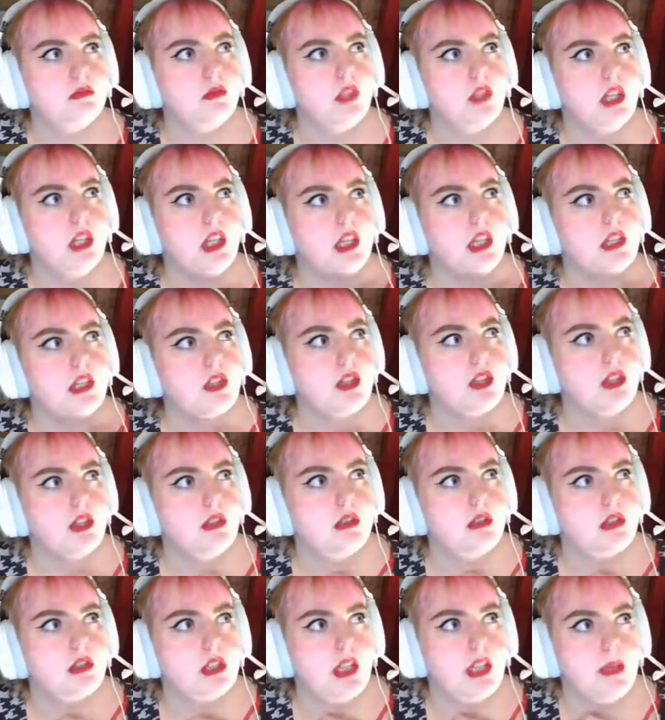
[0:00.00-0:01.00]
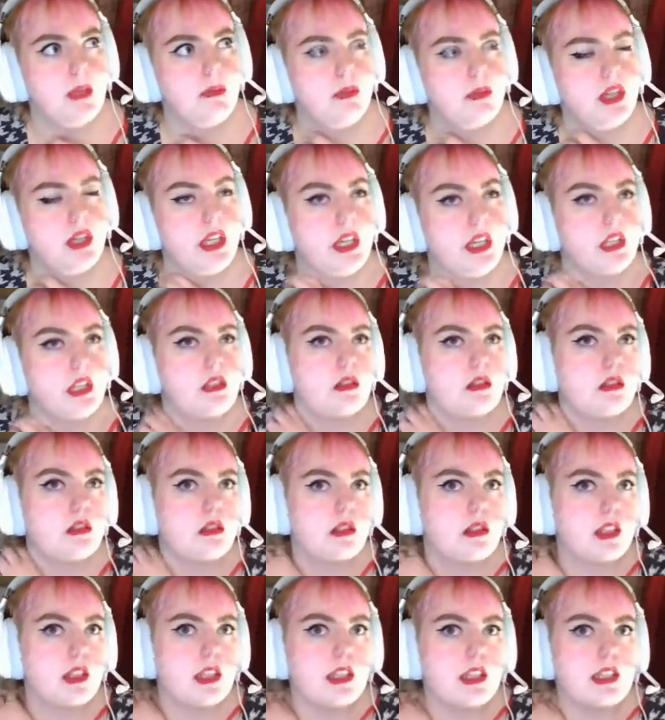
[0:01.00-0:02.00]
election campaign
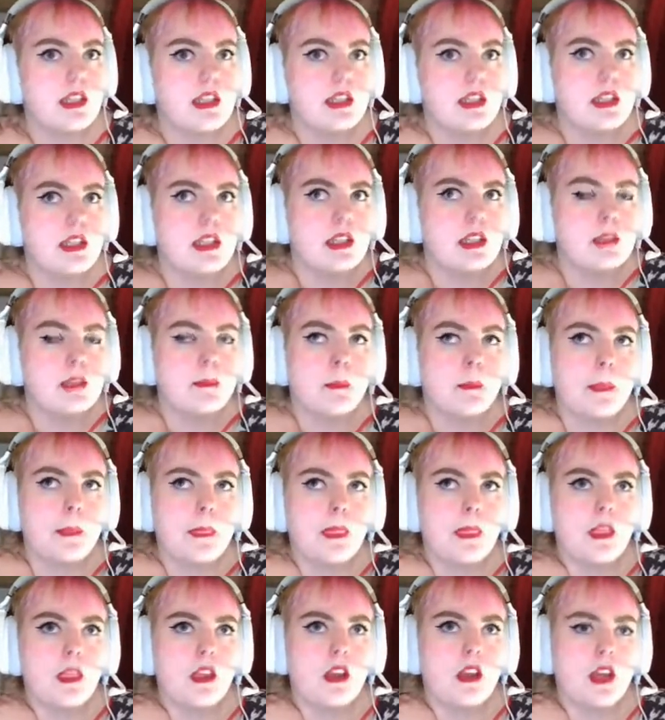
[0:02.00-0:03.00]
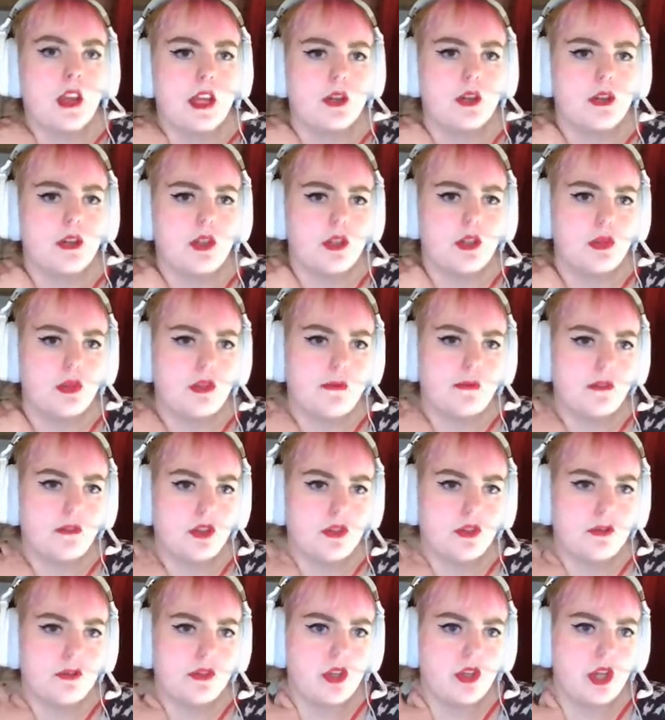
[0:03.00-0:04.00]
that I don't know if
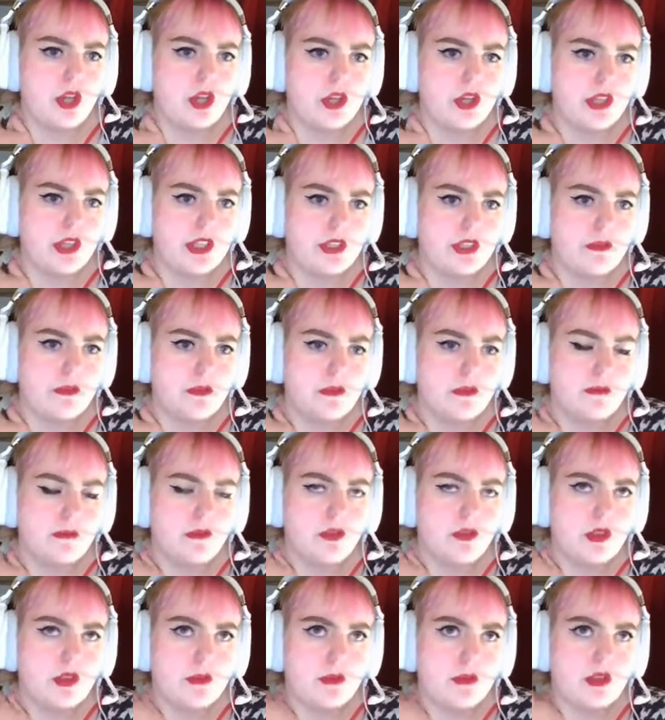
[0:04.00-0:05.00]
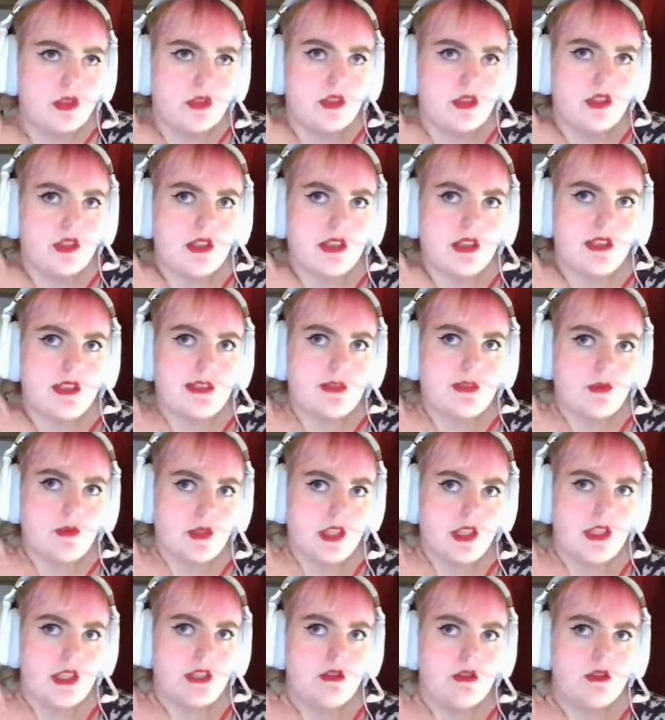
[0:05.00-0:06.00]
you've heard it before, but in
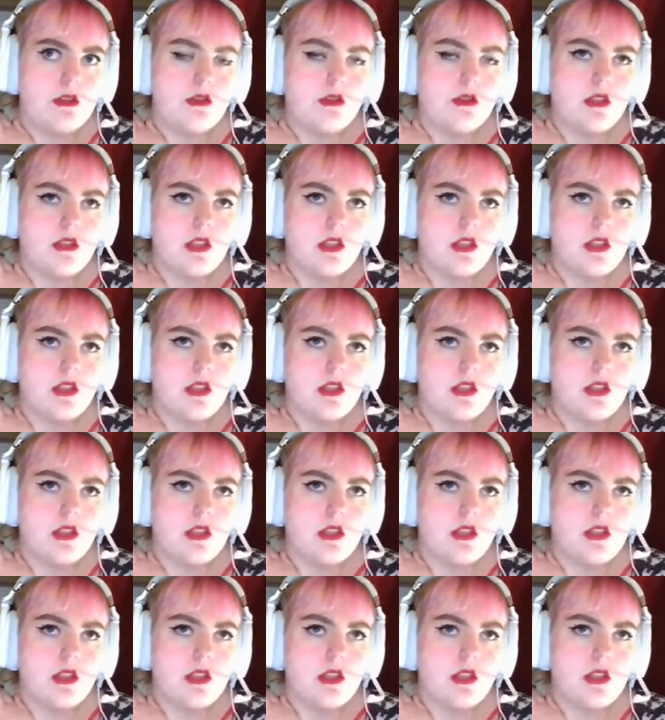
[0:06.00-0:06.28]
Sweden